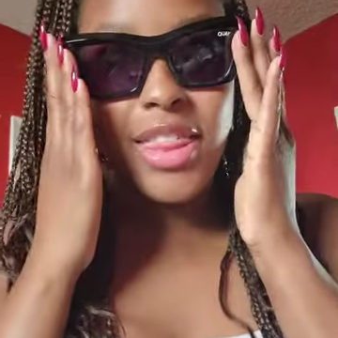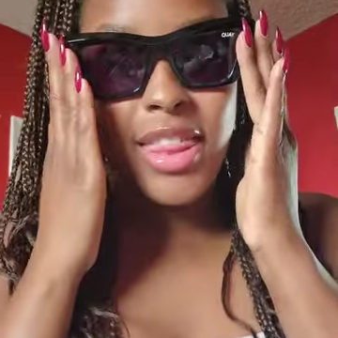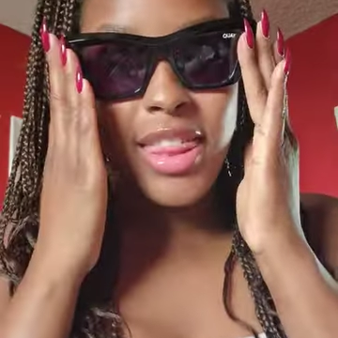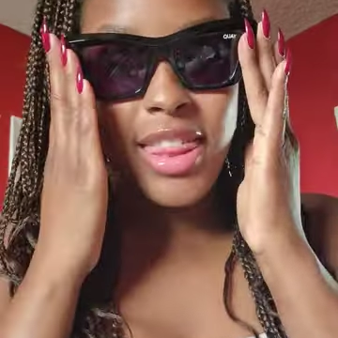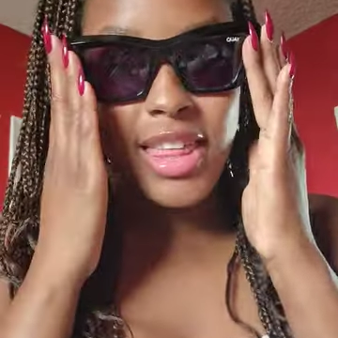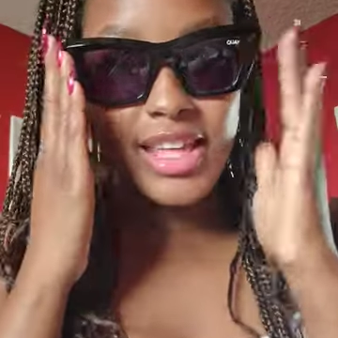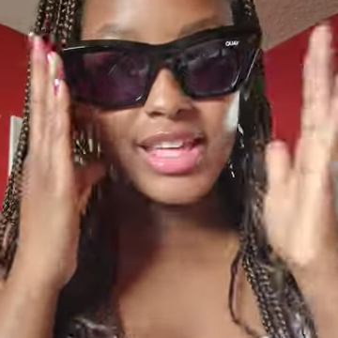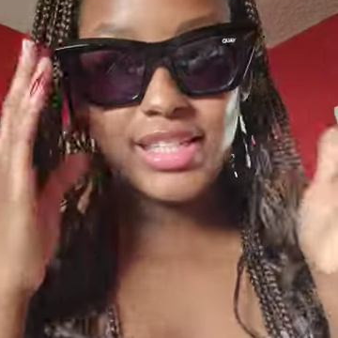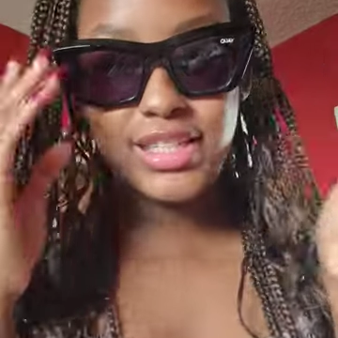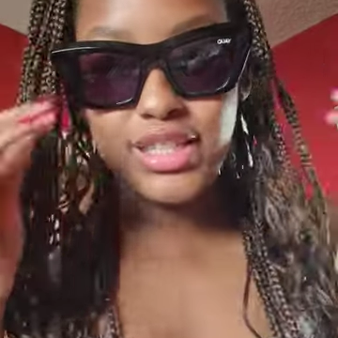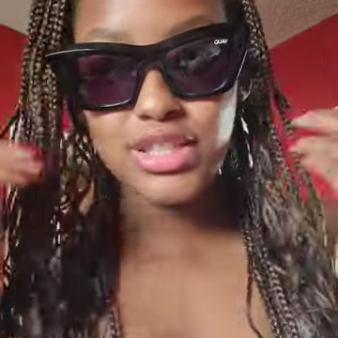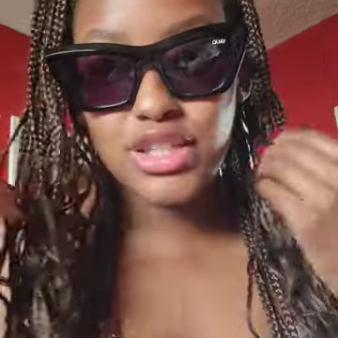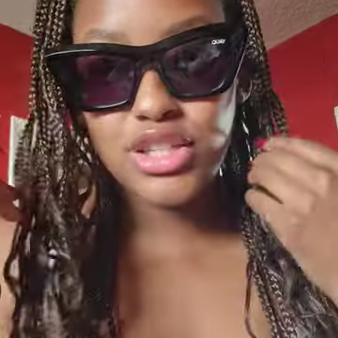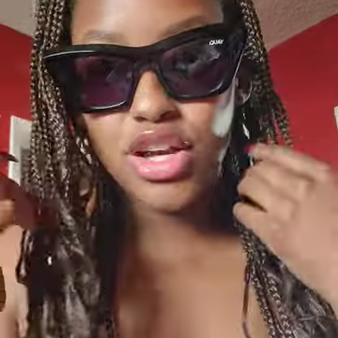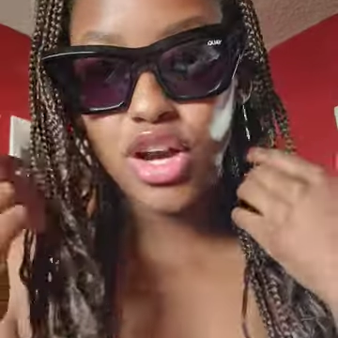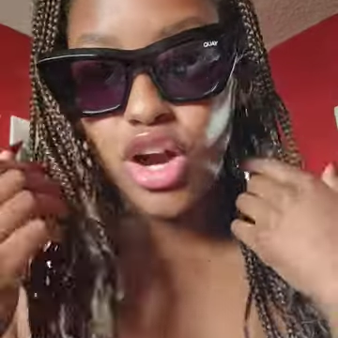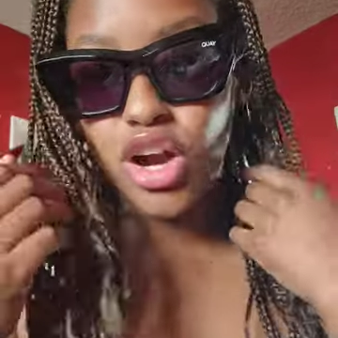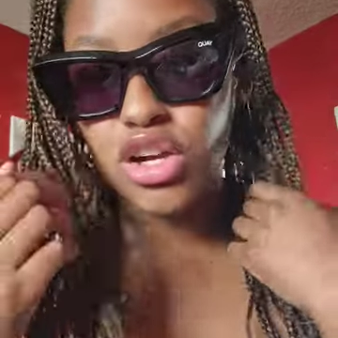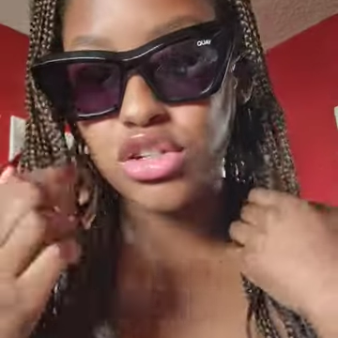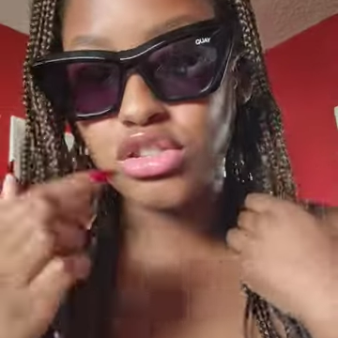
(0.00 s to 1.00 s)
These
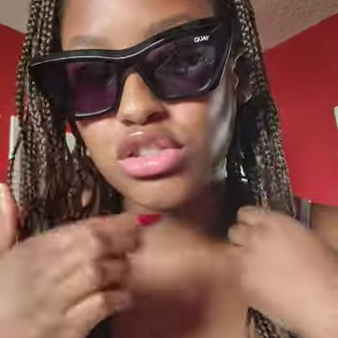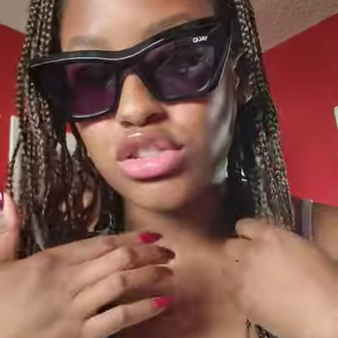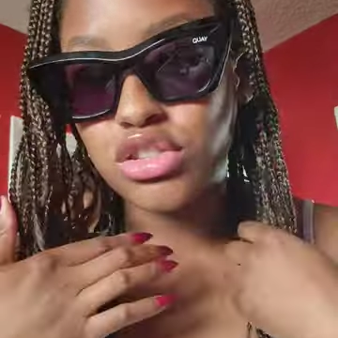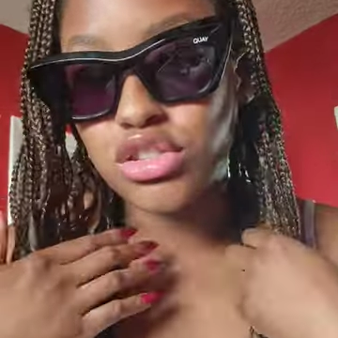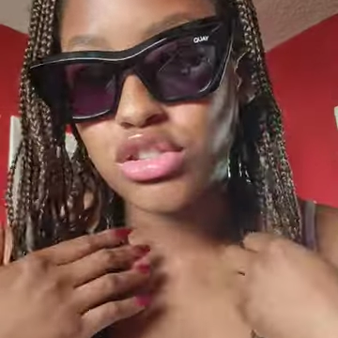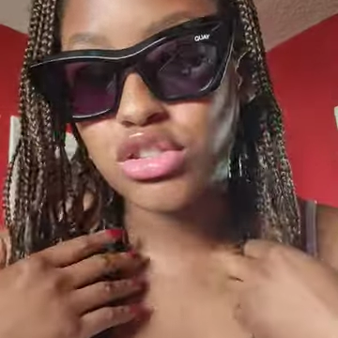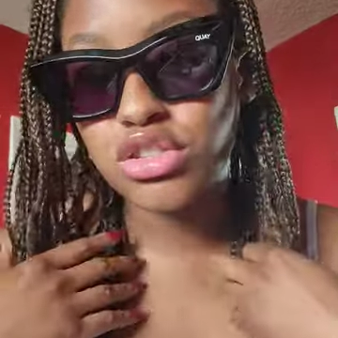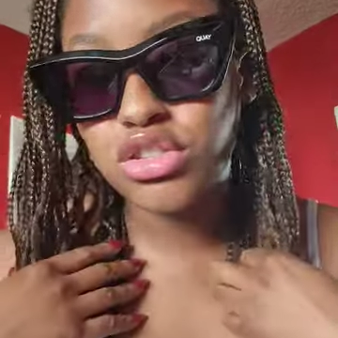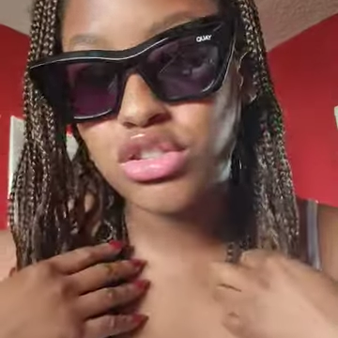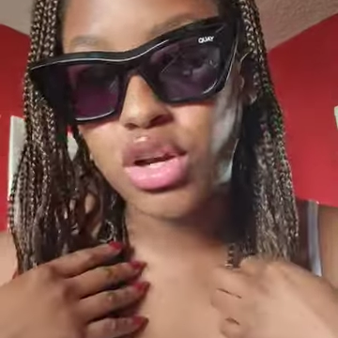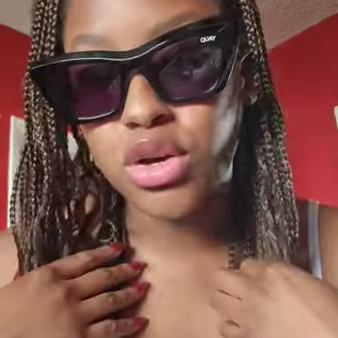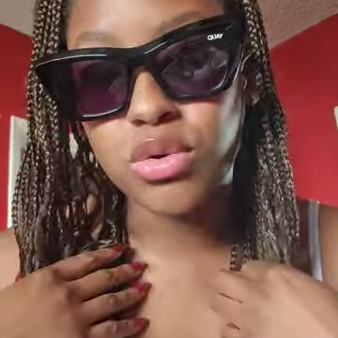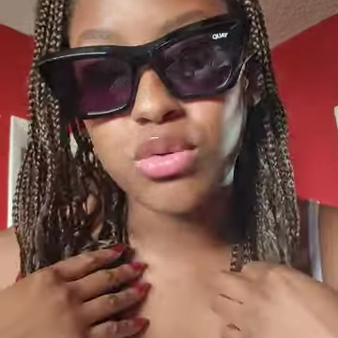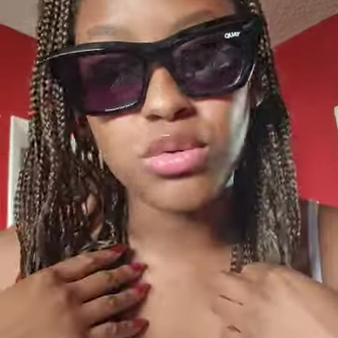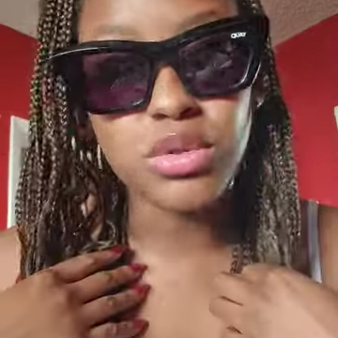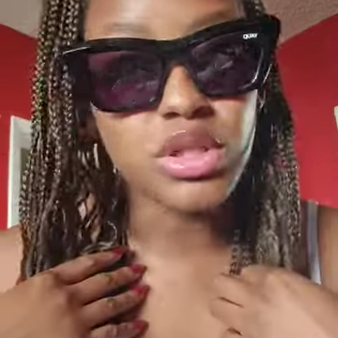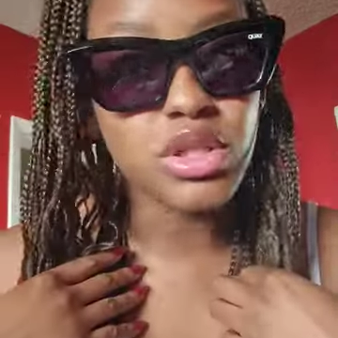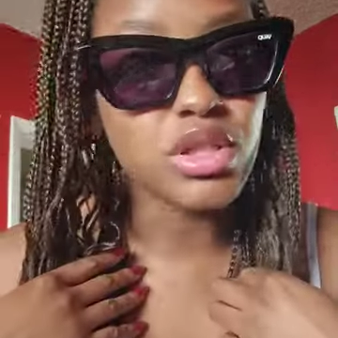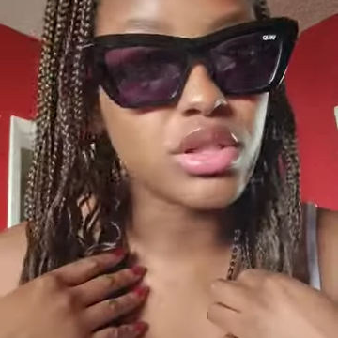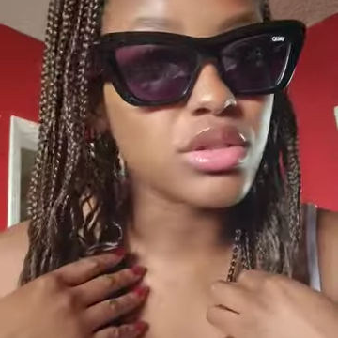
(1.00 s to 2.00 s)
are so
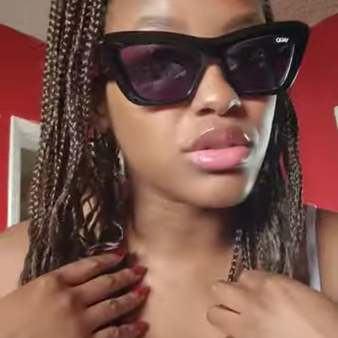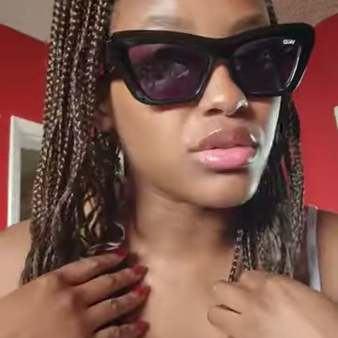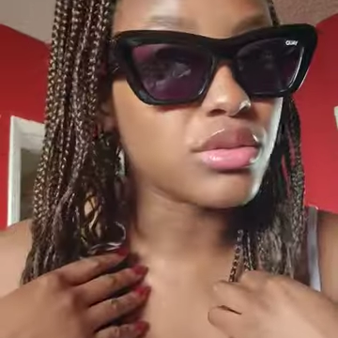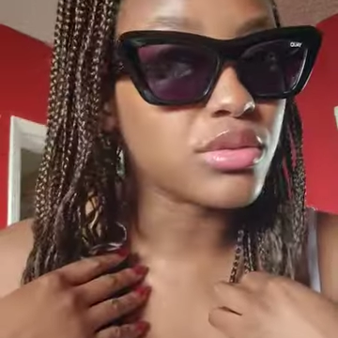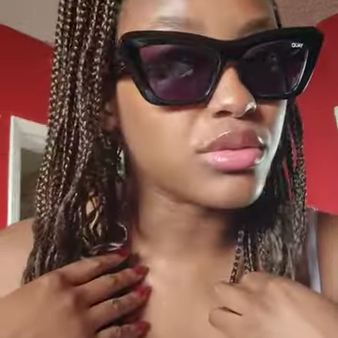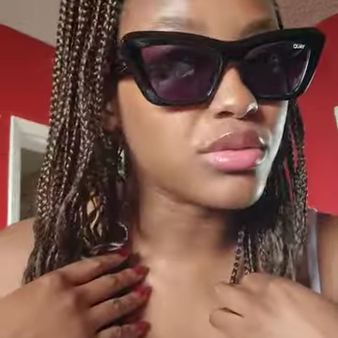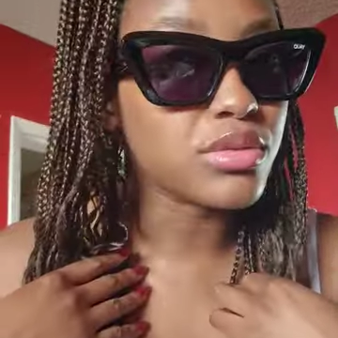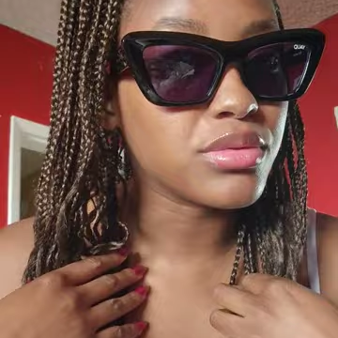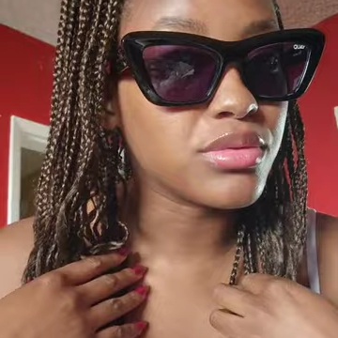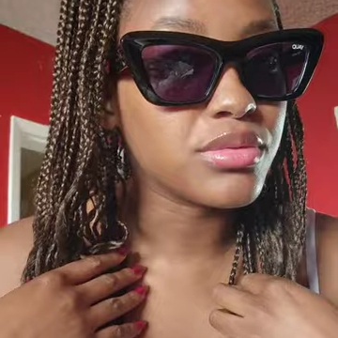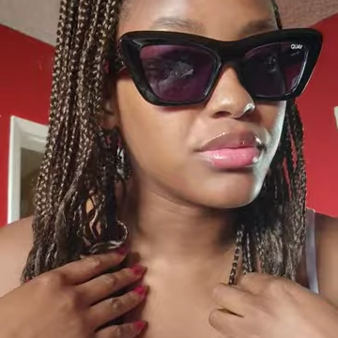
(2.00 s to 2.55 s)
cute.